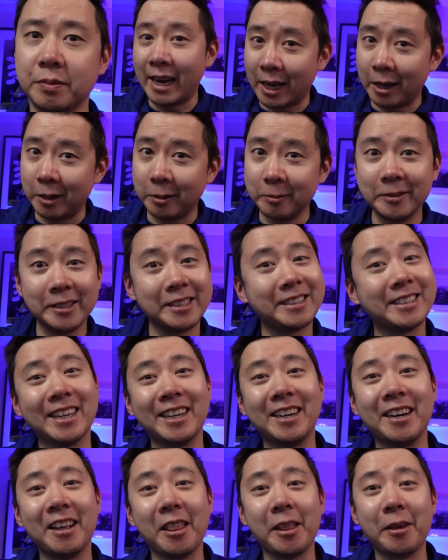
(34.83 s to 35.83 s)
Now, let's
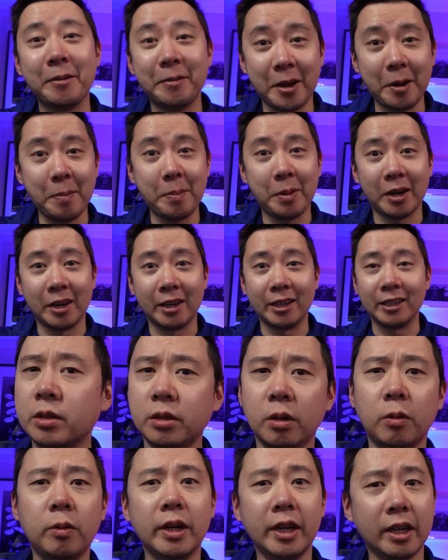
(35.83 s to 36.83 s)
get into the fun part.
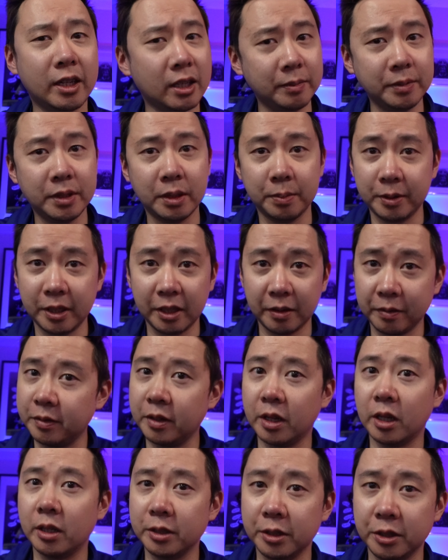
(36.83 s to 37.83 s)
So when it comes to playing
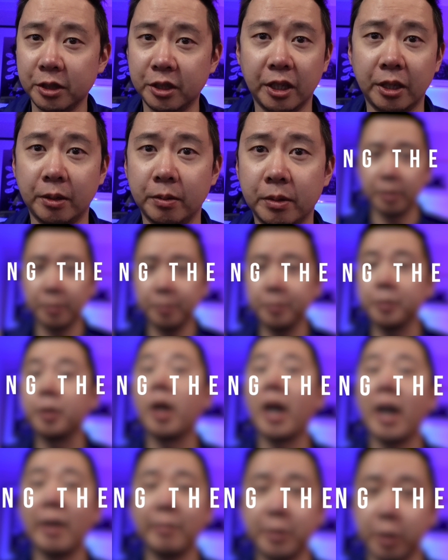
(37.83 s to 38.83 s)
flaws in general, you
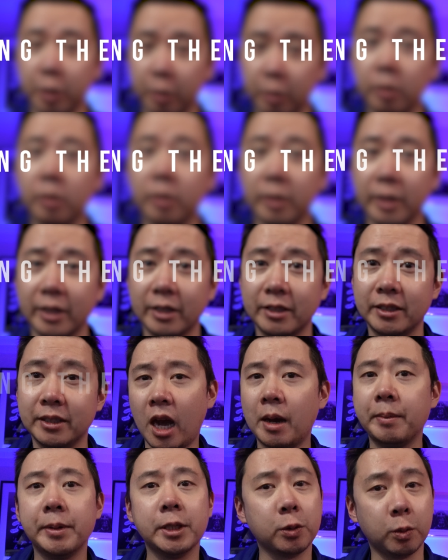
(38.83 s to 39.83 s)
have to earn it.
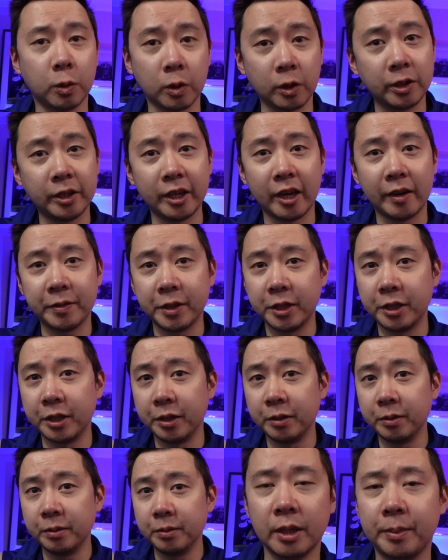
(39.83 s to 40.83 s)
How much work you have to
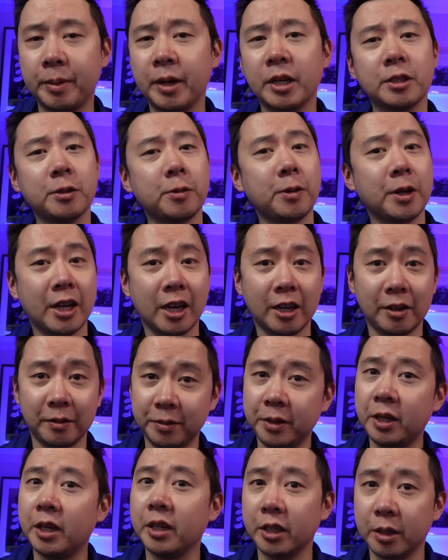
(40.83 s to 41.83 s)
do depends on what kind of
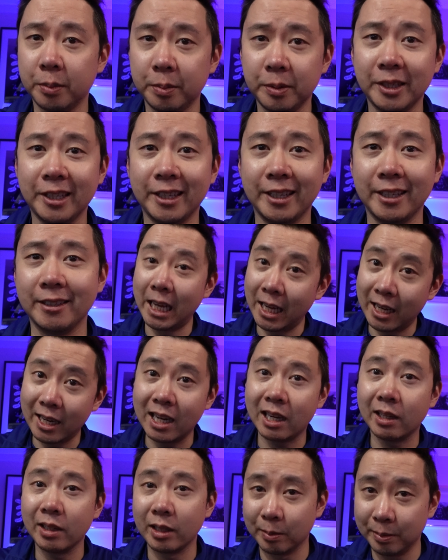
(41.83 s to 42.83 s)
flaw you're playing, and
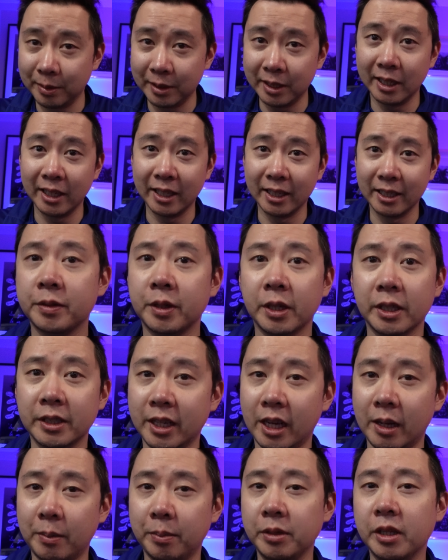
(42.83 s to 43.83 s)
how you play it. For
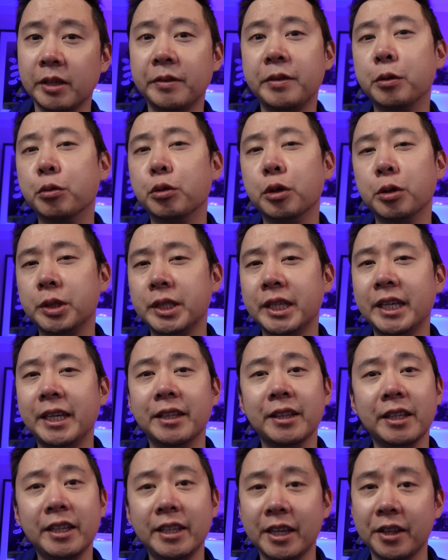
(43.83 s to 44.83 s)
example, if you
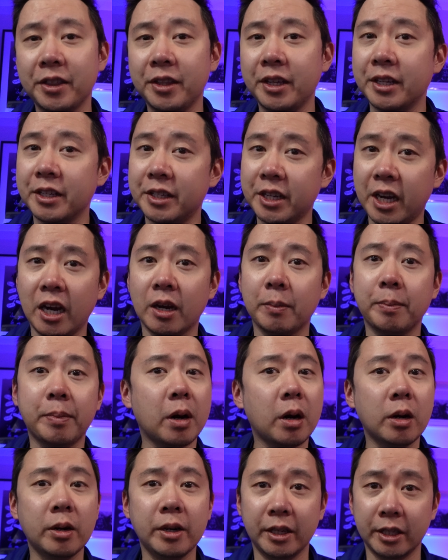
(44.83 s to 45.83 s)
routinely get the entire
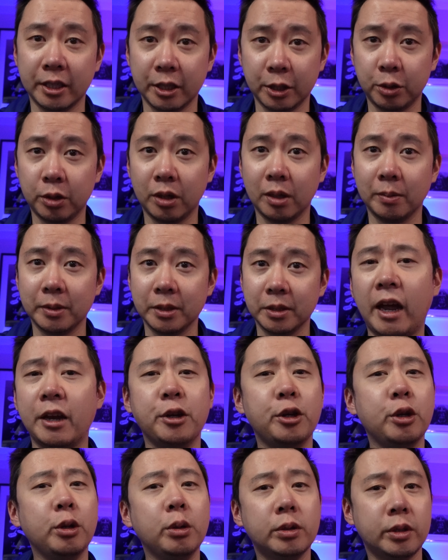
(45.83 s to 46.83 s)
party into trouble,
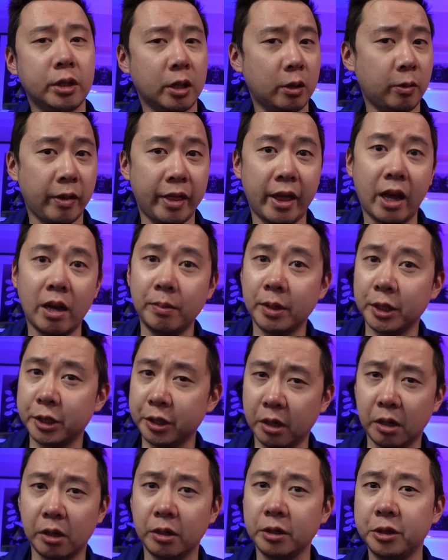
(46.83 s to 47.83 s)
and do so without much
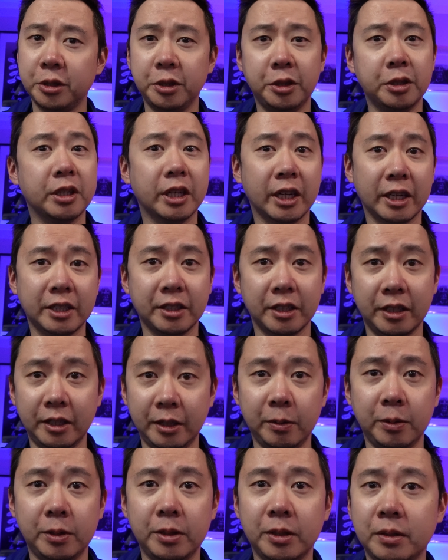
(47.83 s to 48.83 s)
art to your
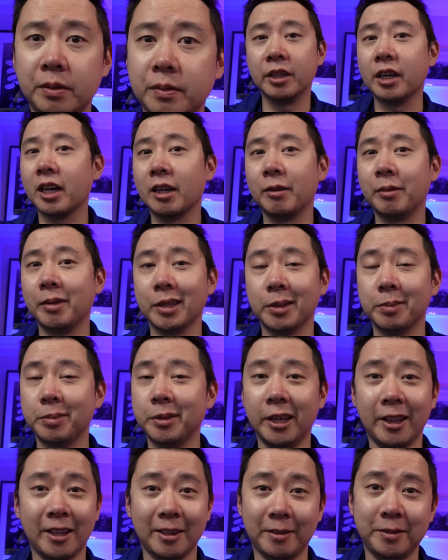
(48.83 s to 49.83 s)
execution, you're not going to be able to
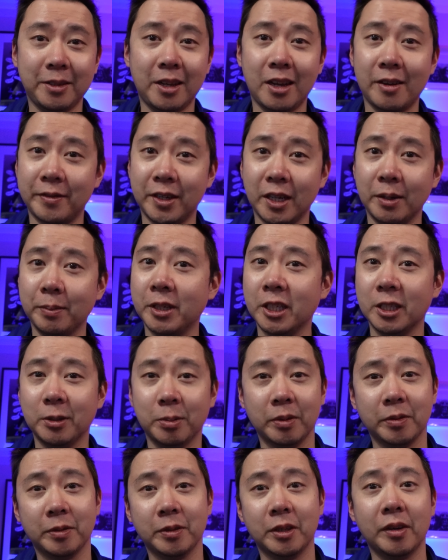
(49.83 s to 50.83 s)
play that flaw very much
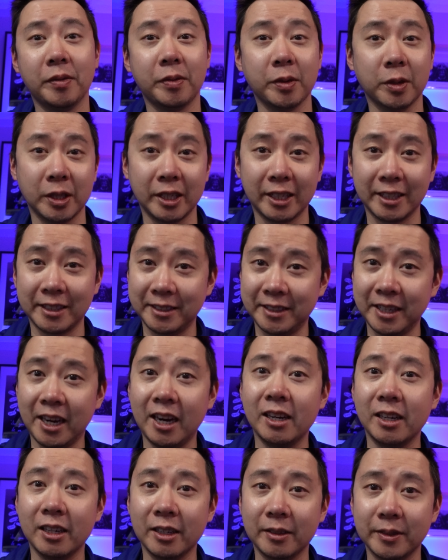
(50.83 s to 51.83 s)
before everyone gets
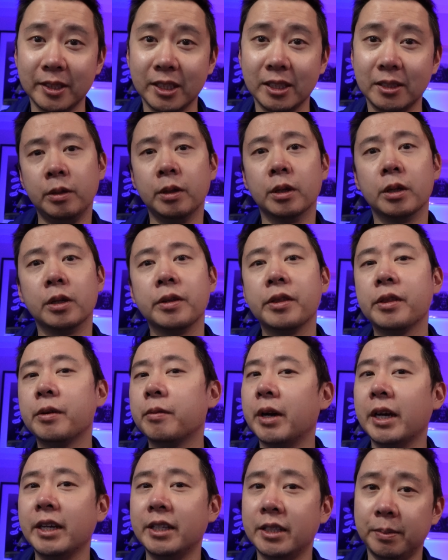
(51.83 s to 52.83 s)
tired of it. You earn the
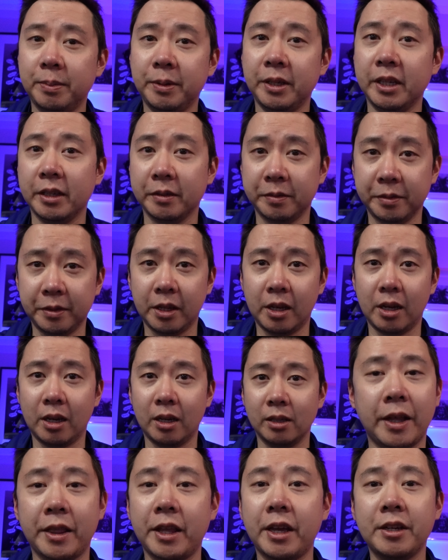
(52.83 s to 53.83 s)
right to play a
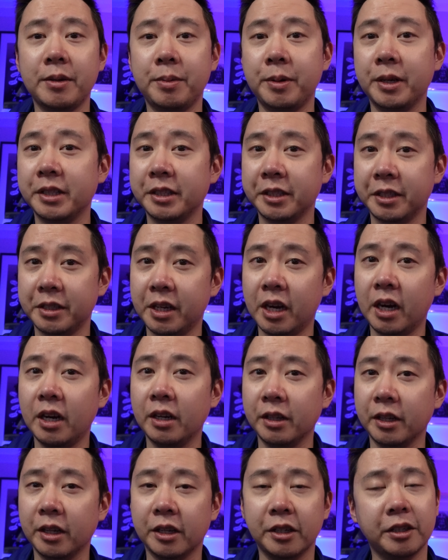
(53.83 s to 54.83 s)
flaw, and that depends
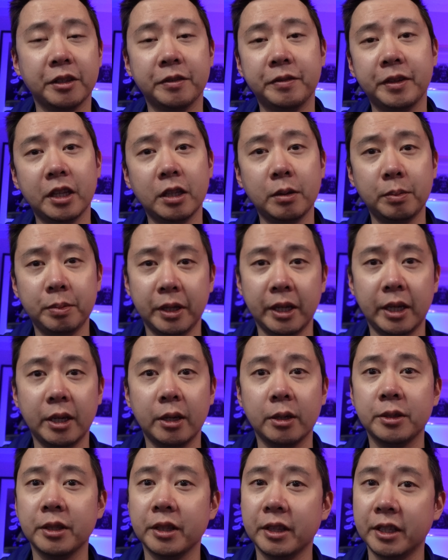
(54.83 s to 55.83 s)
entirely on your fellow
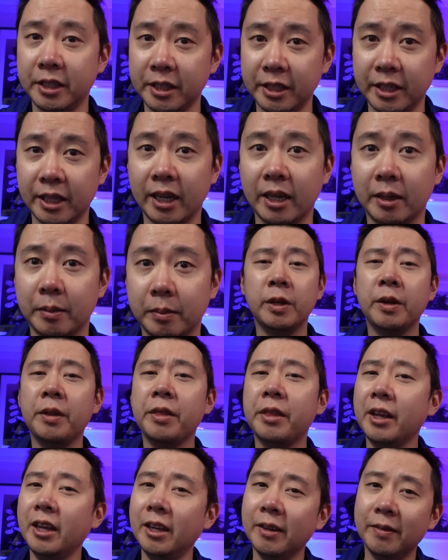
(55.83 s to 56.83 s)
players and the DM. You can
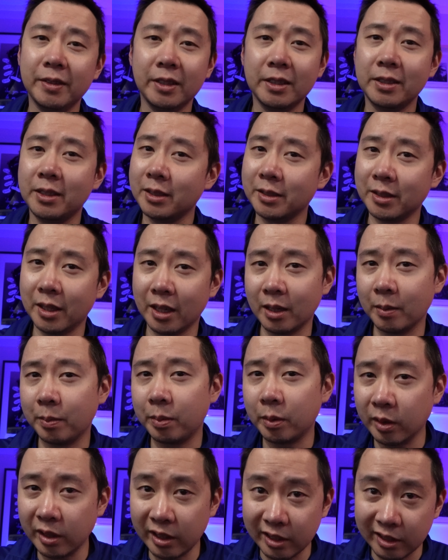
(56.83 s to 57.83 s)
think of this as like a
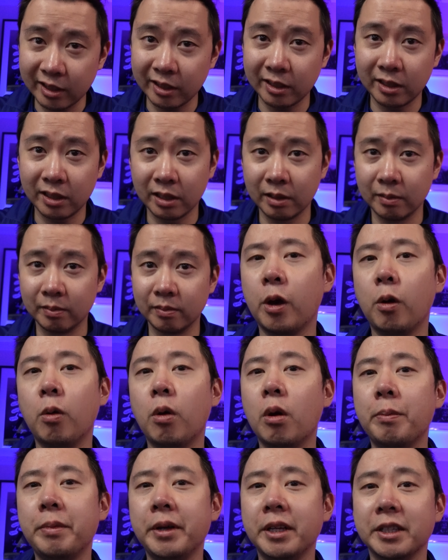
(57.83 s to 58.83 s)
point system, though it
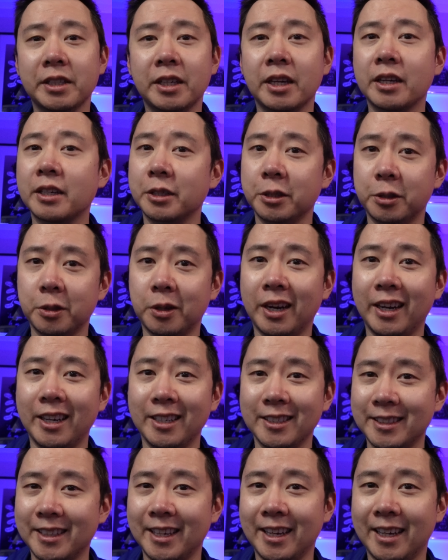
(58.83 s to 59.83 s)
won't be as cut and dry
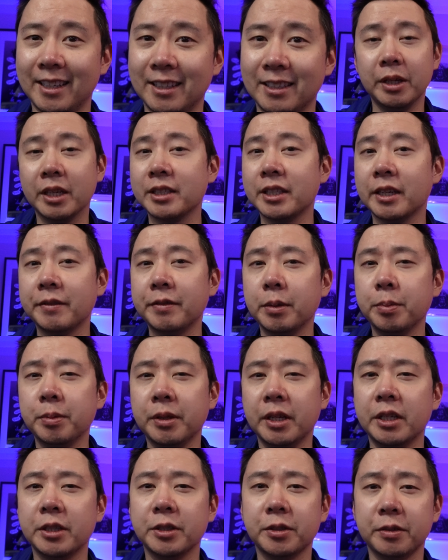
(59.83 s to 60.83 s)
as that, because every
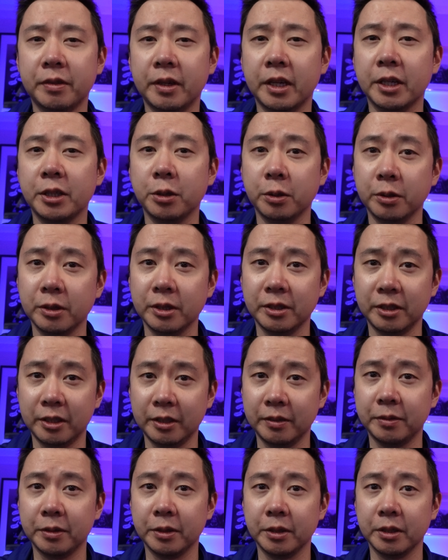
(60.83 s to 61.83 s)
player's threshold is
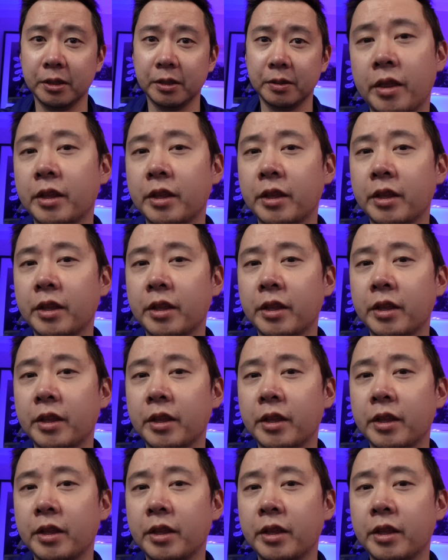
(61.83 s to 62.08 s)
different.